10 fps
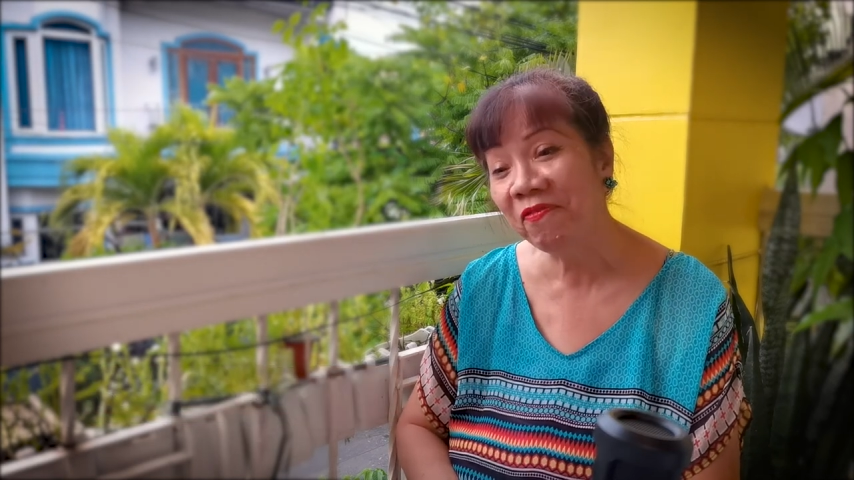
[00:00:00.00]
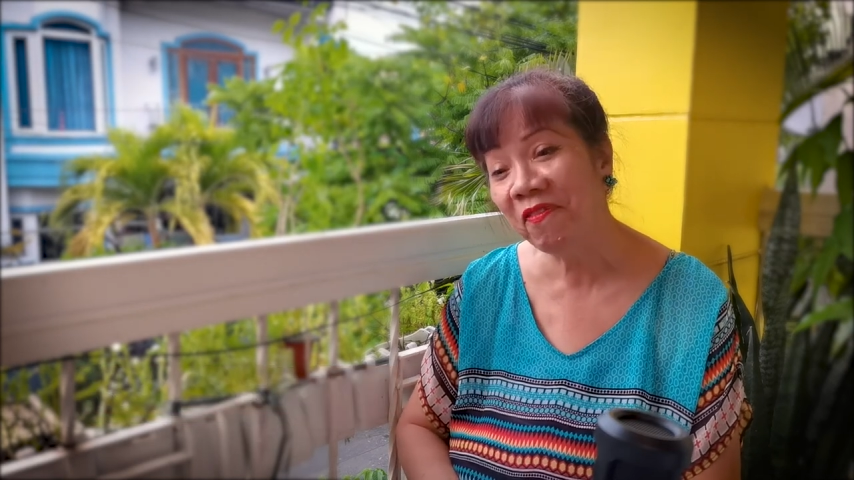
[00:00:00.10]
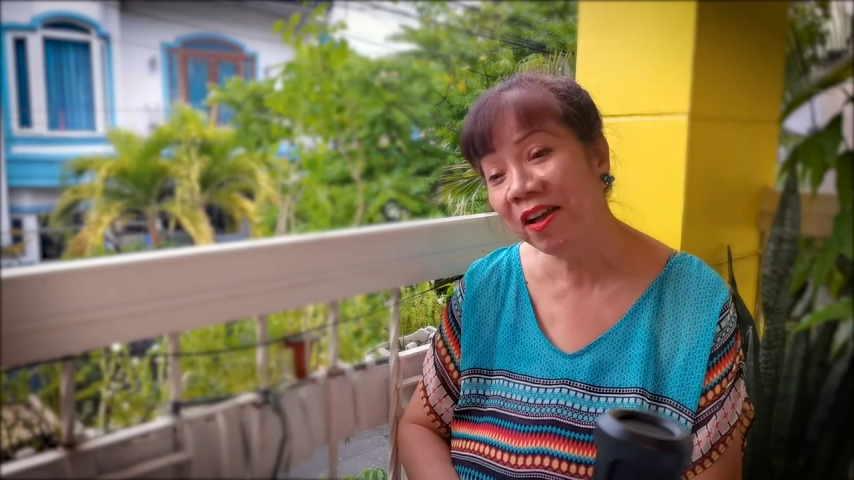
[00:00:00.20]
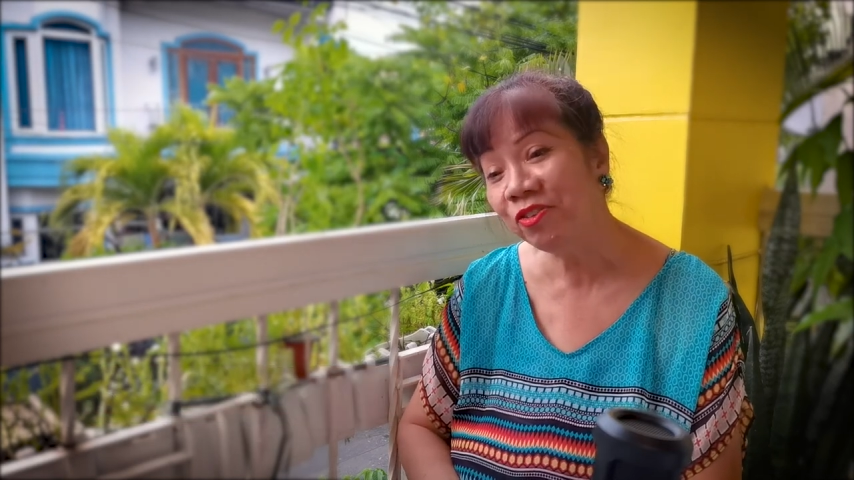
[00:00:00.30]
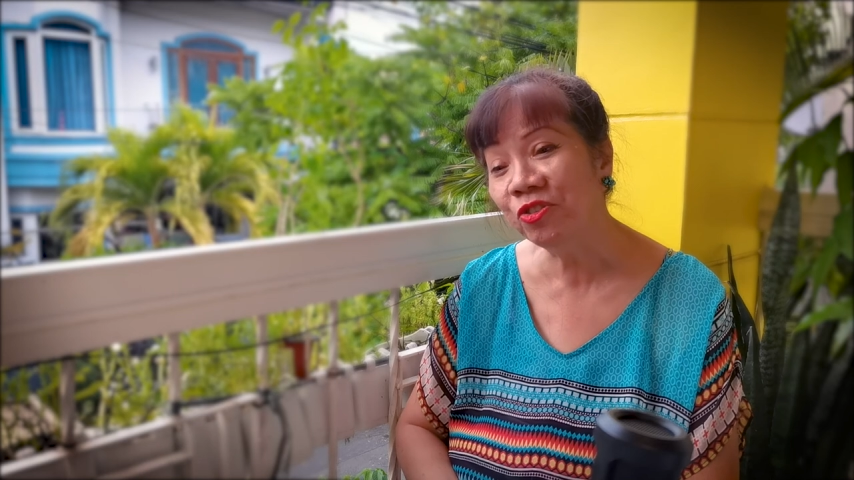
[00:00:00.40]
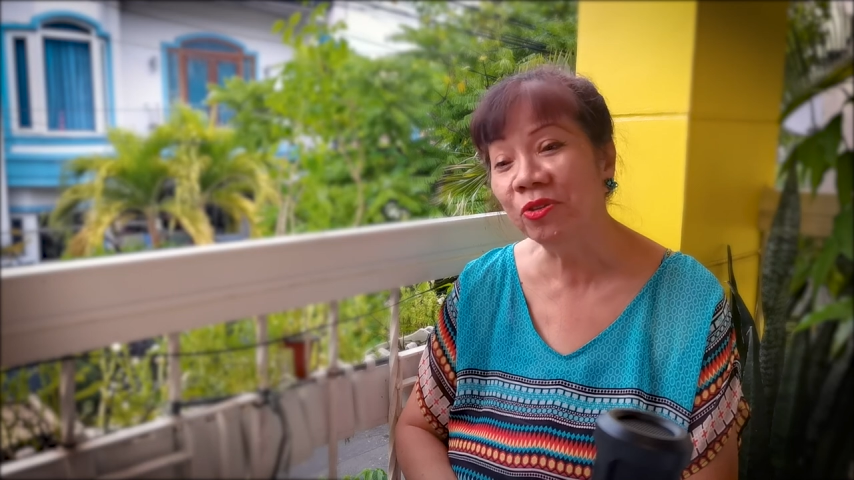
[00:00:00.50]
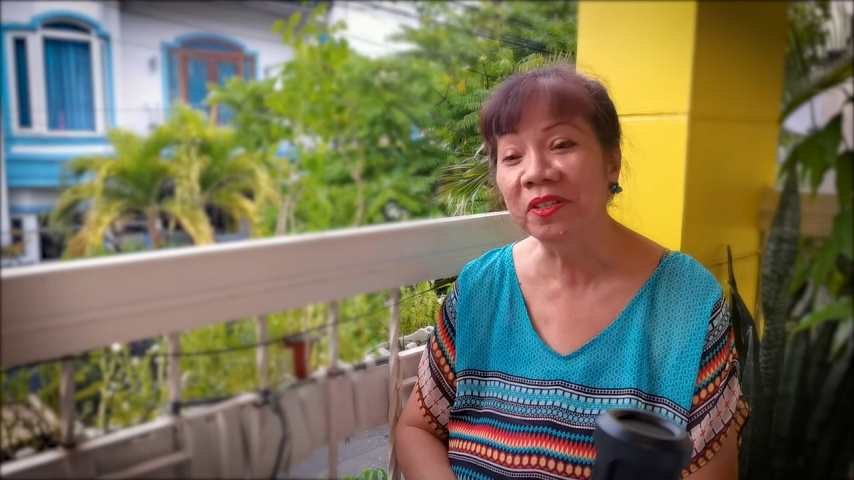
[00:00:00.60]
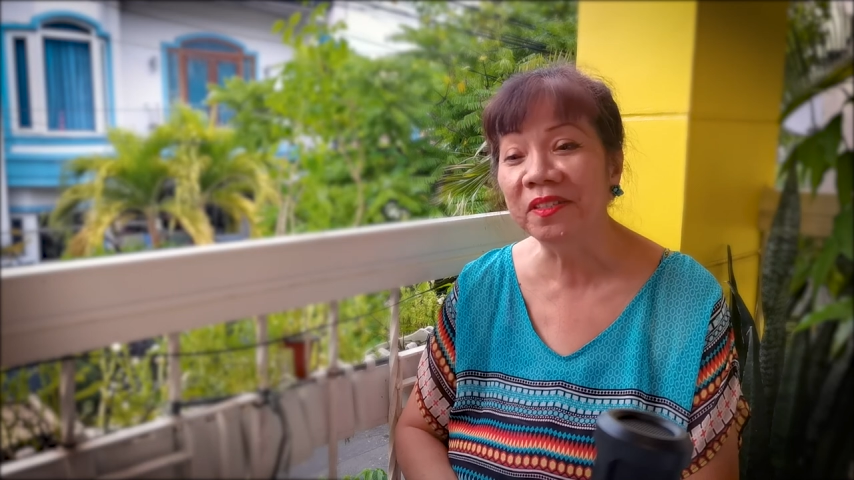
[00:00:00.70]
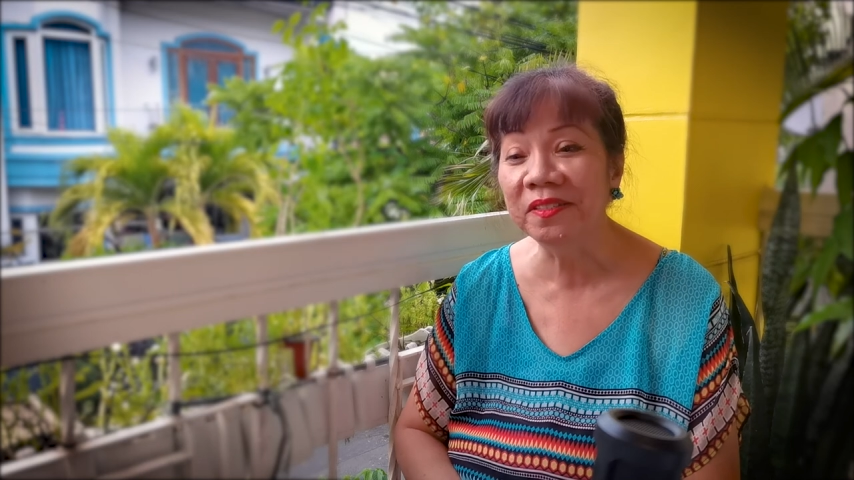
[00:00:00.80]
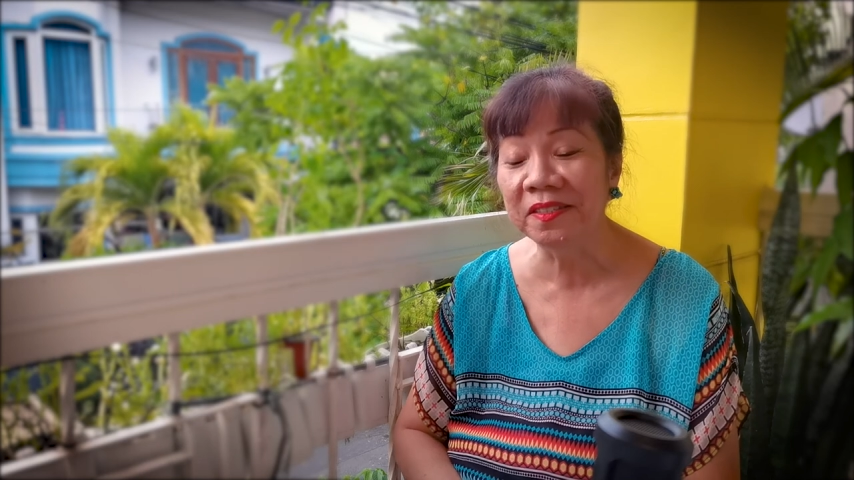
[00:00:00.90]

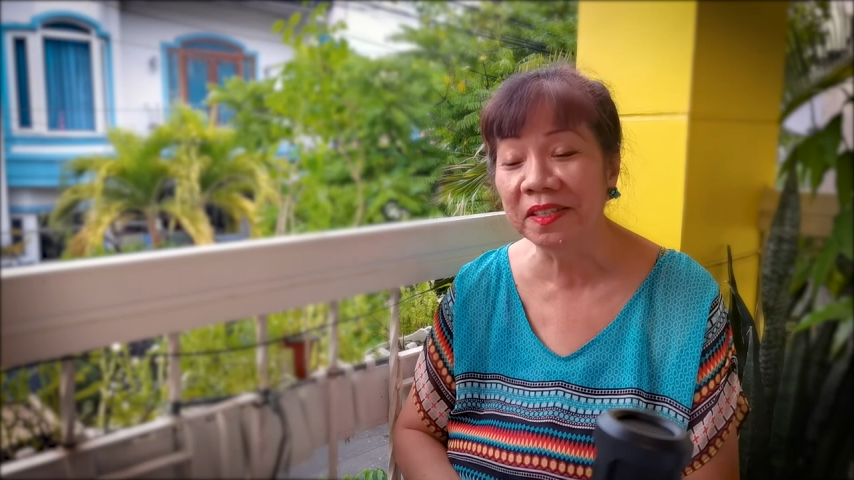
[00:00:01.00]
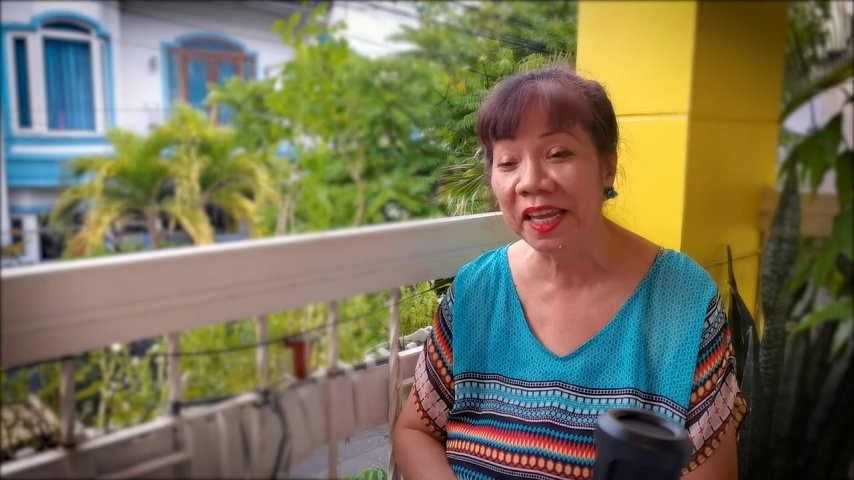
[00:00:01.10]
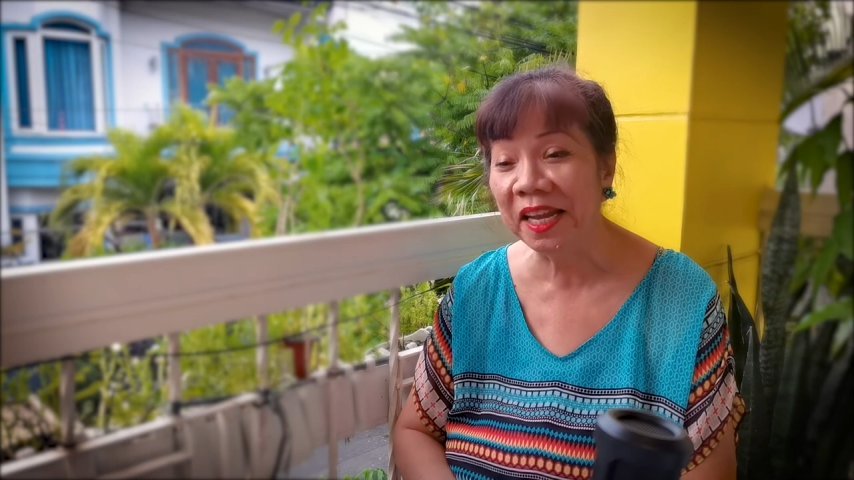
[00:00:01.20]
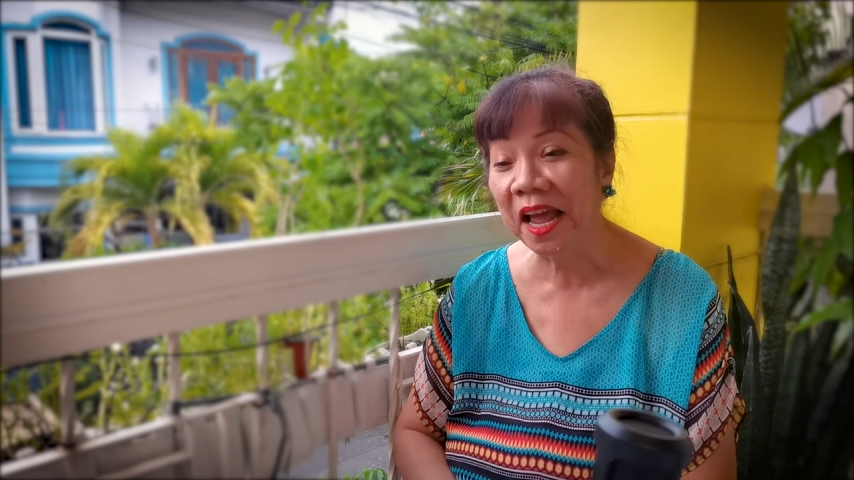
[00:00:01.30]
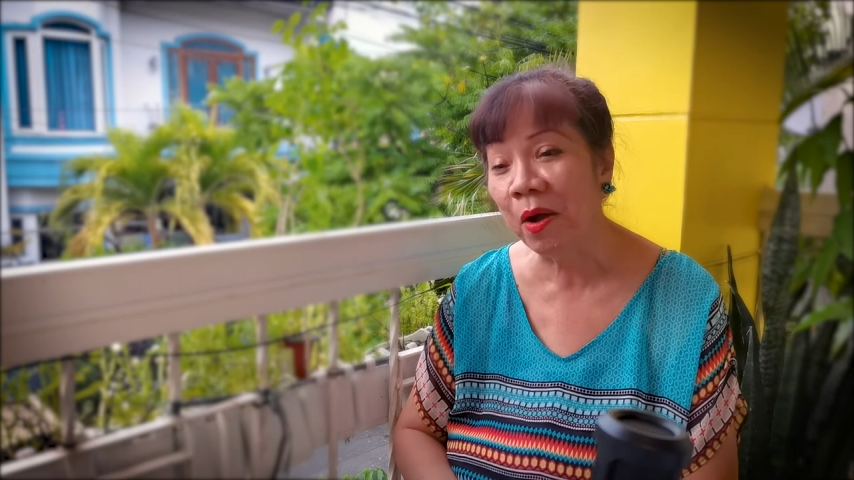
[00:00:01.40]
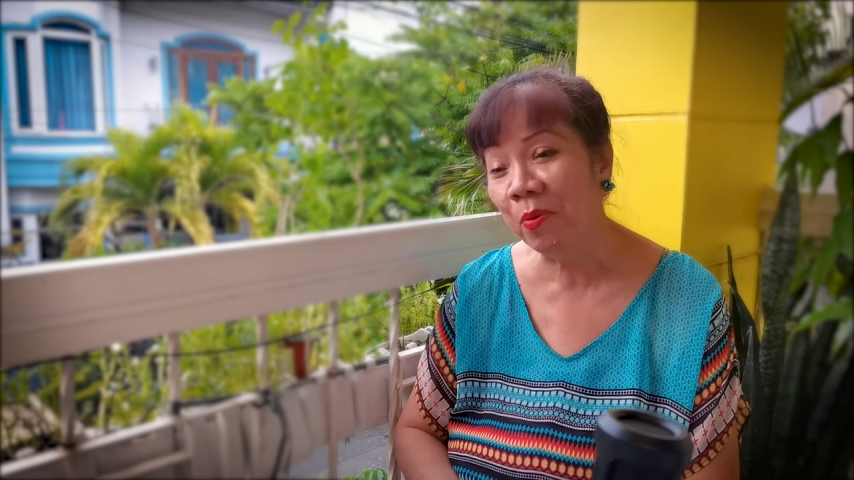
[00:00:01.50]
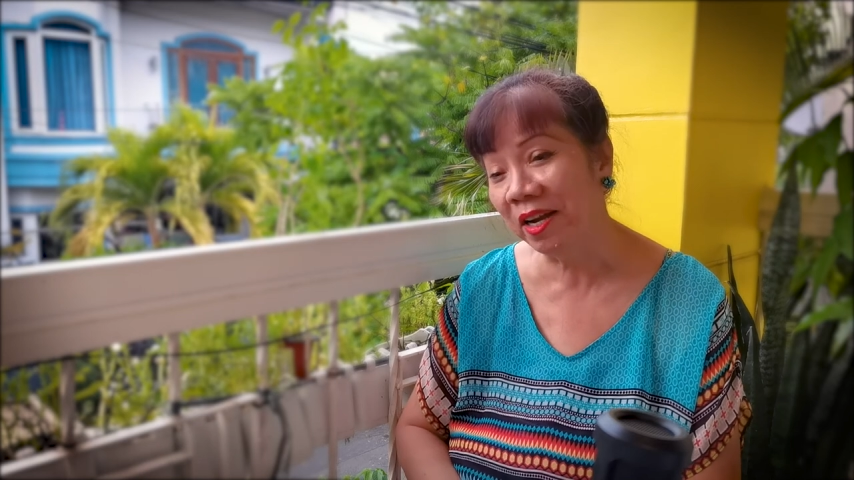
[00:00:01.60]
functions in our